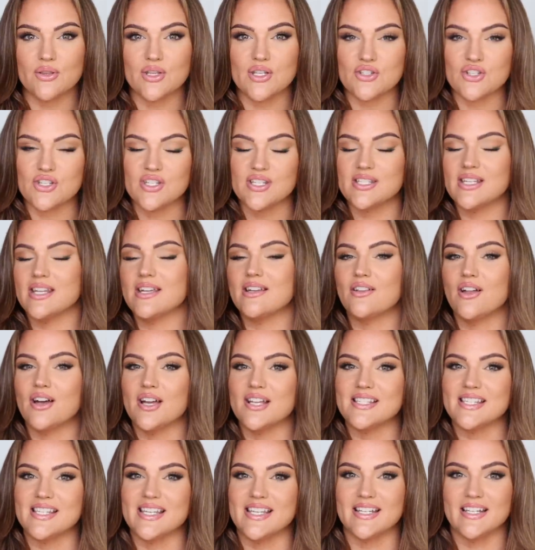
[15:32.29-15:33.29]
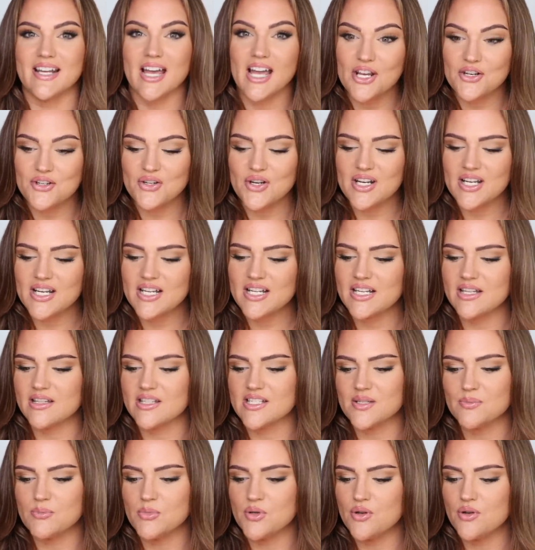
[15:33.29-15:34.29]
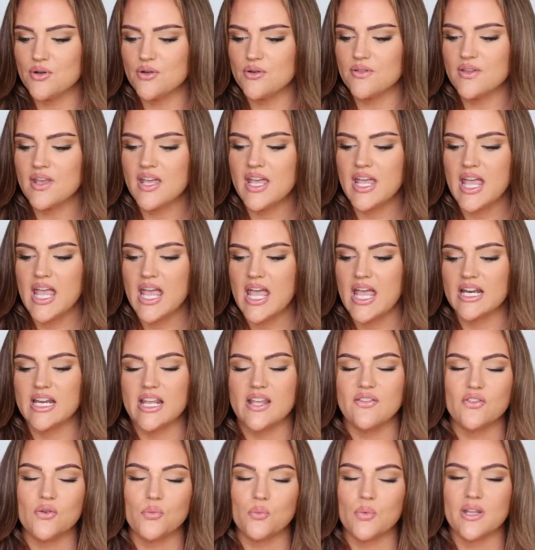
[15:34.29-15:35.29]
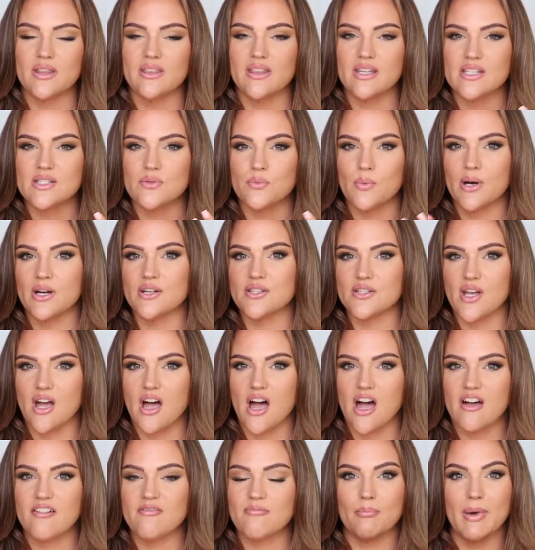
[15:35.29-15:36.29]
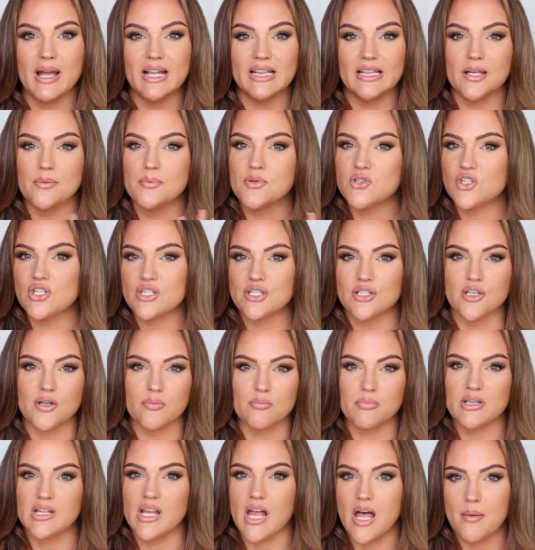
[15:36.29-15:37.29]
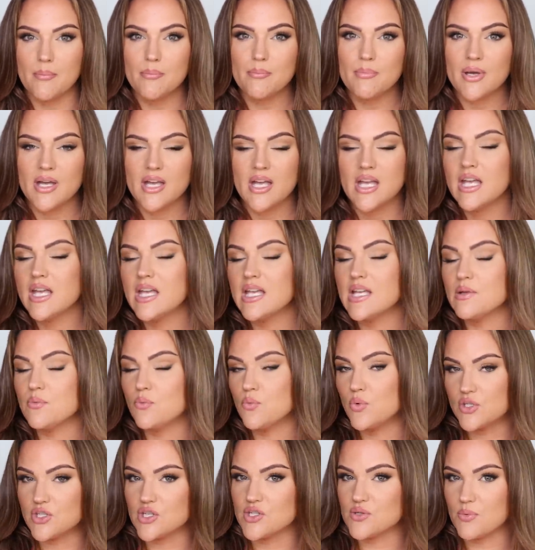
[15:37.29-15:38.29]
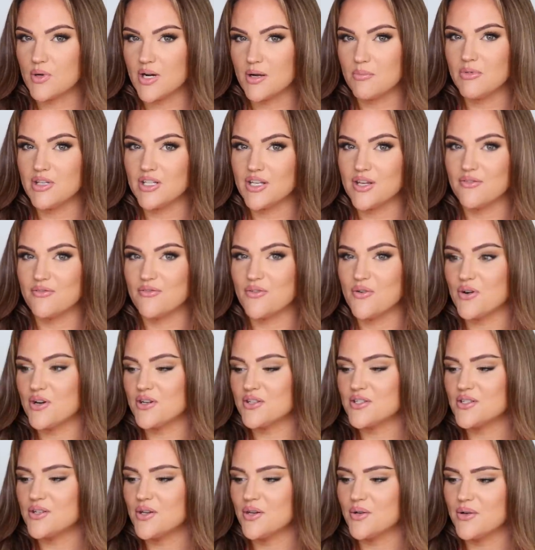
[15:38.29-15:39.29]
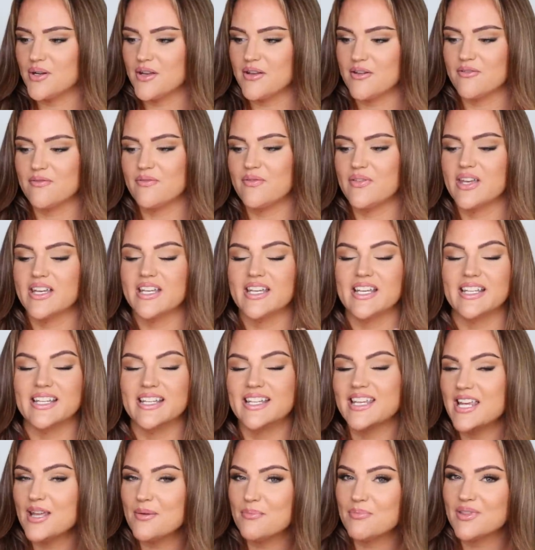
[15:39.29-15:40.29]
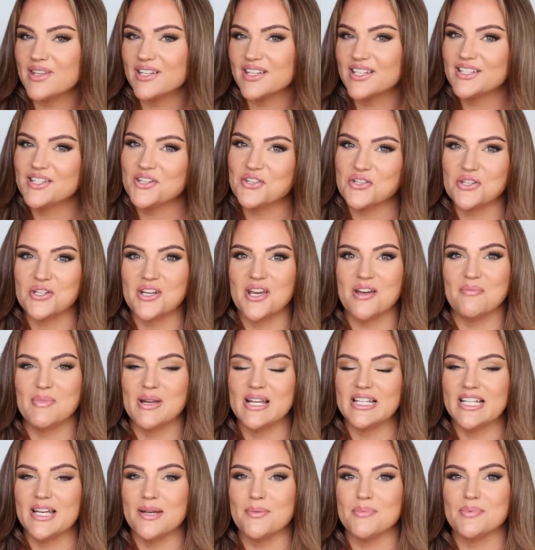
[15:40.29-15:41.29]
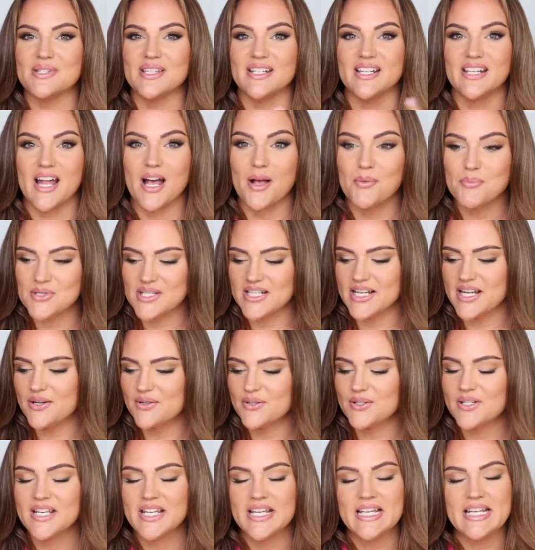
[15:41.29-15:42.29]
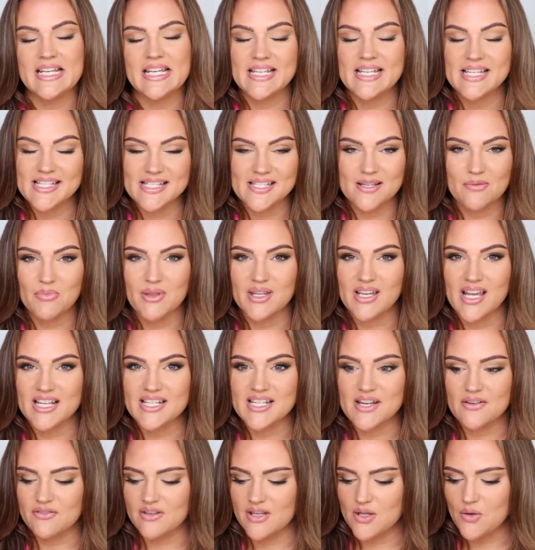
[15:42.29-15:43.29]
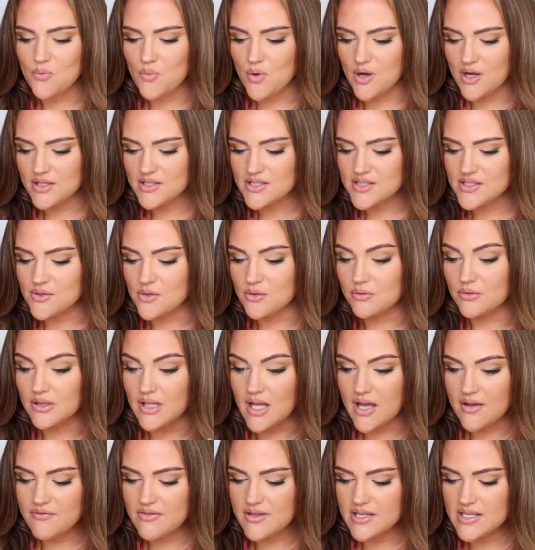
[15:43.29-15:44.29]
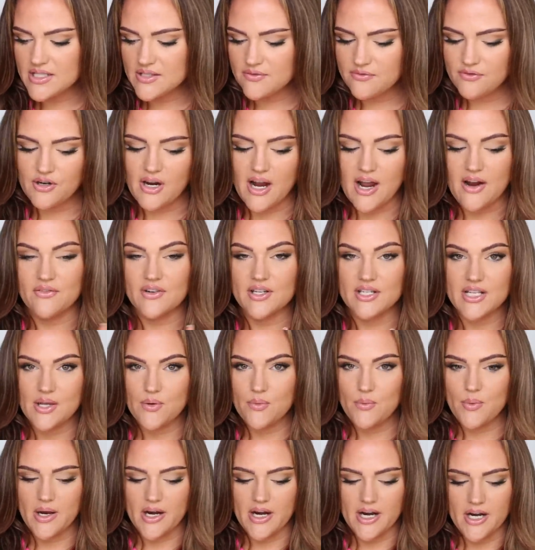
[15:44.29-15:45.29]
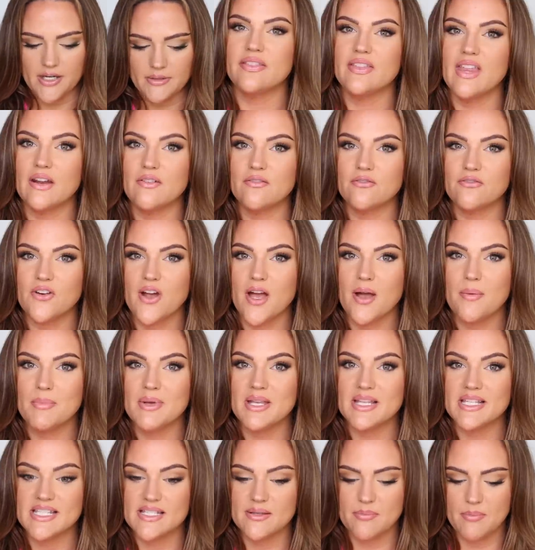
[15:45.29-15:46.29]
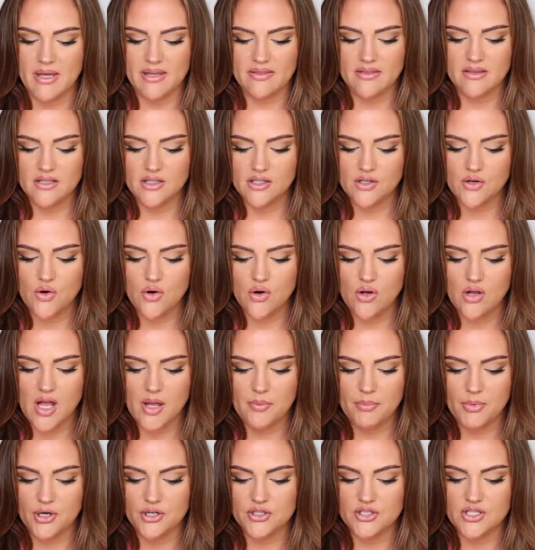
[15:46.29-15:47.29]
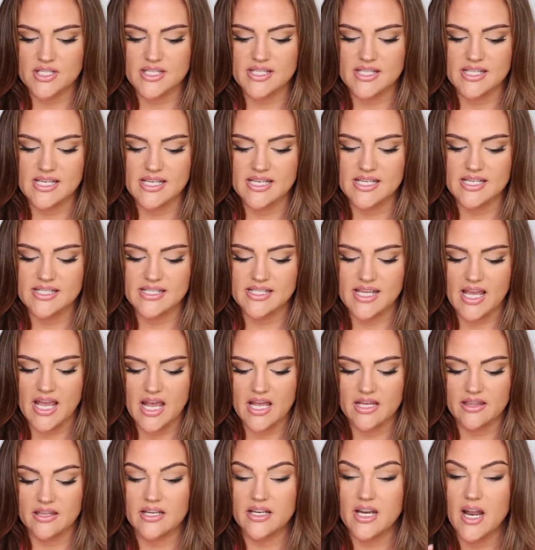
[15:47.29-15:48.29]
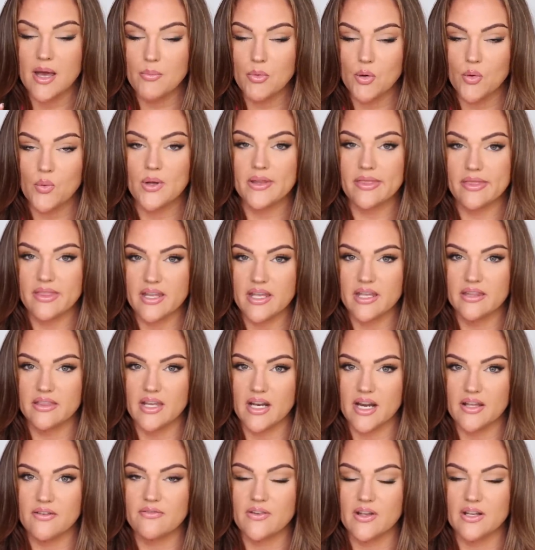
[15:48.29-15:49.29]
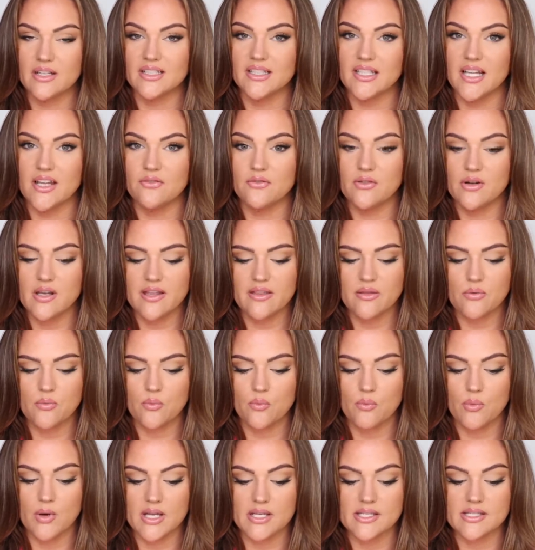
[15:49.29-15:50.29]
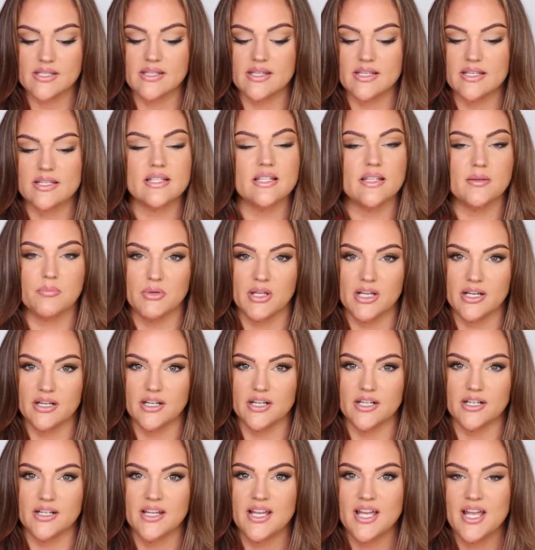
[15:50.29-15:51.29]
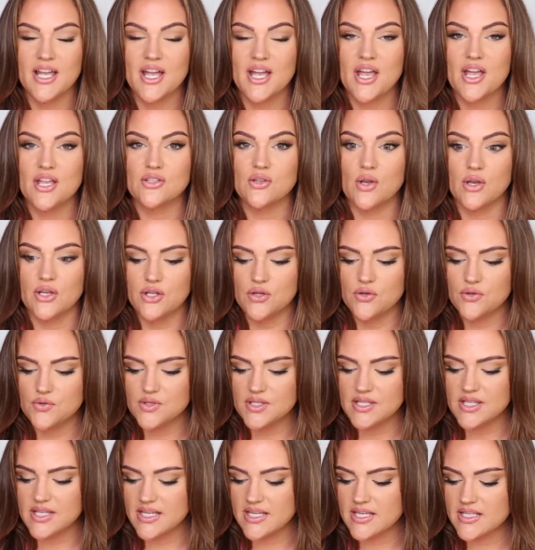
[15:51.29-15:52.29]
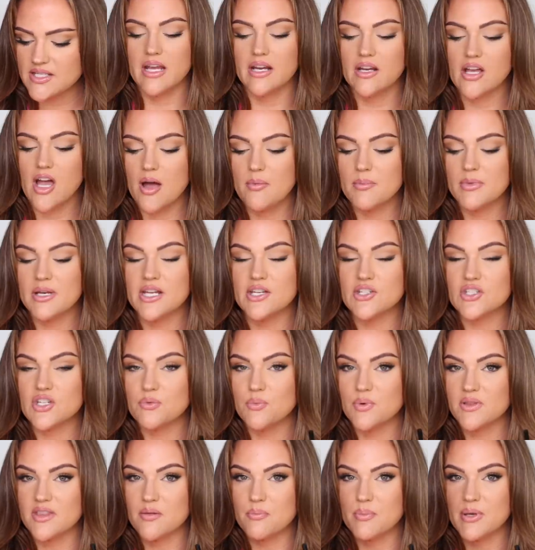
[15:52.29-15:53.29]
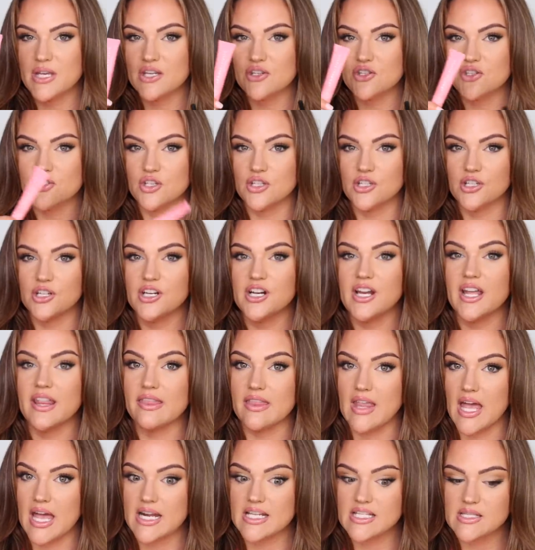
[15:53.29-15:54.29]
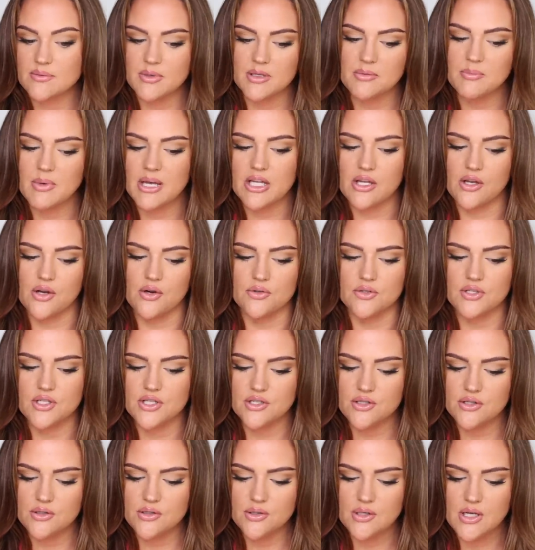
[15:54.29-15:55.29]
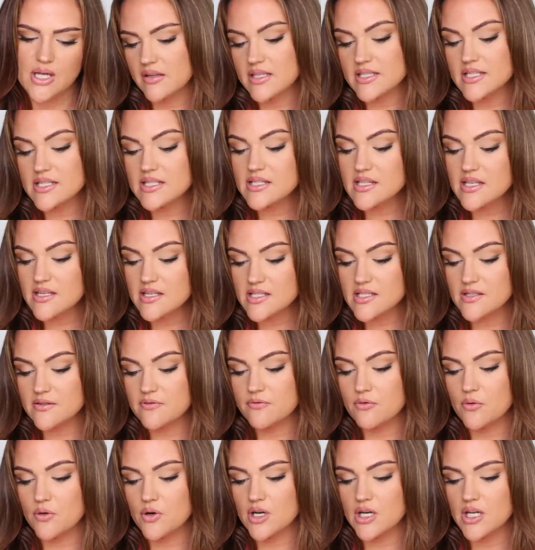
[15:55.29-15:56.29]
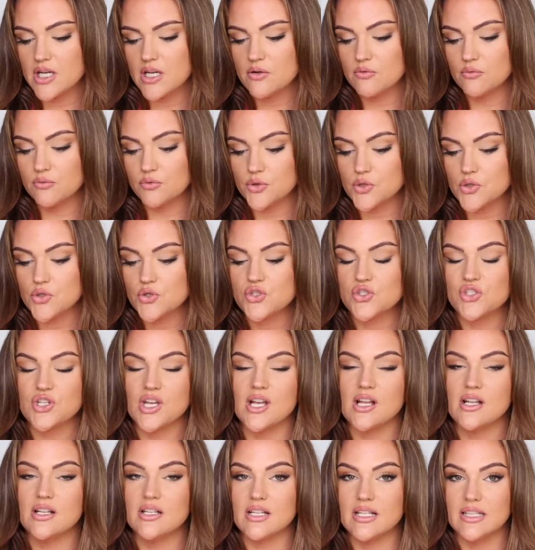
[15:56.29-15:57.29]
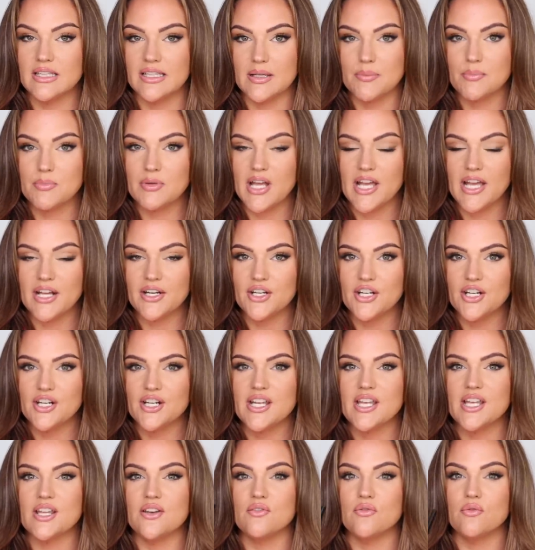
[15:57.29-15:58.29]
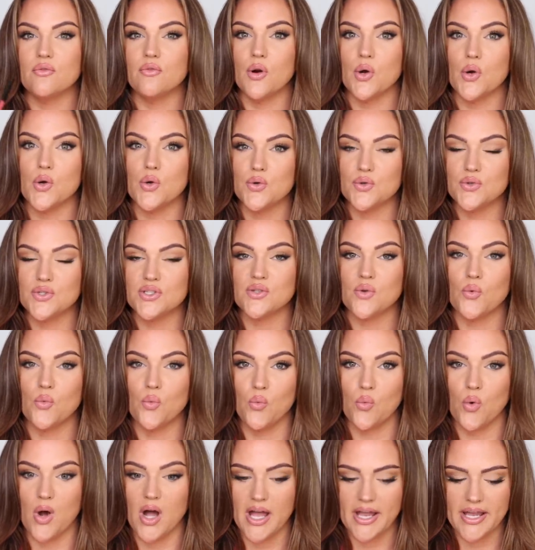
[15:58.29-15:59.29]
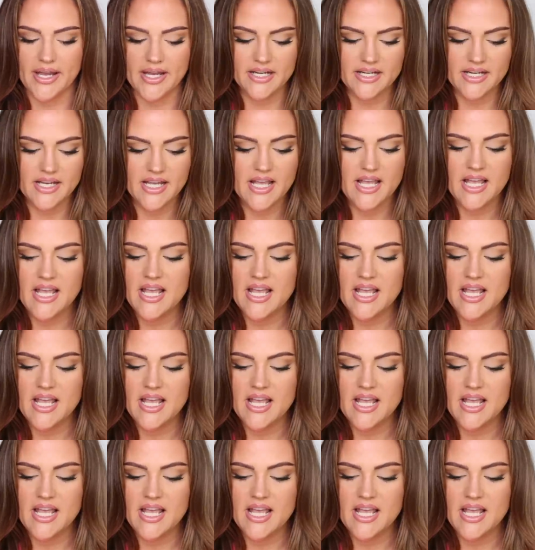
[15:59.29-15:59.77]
They just stay glossy and hydrated and smooth, and even when this wears off, my lips just look plump, which is what I'm looking for. So if it can keep the condition of my lips and it helps it out, something I definitely want. So love this for everyday wear. Then from Samantha Nicole, I purchased these, and the number one thing that I fell in love with was this lip liner. So I use this in combination with the Pink Sugar, and that has been my go-to. This is the Sephora Rouge Gel Lip Liner in Rose Wine.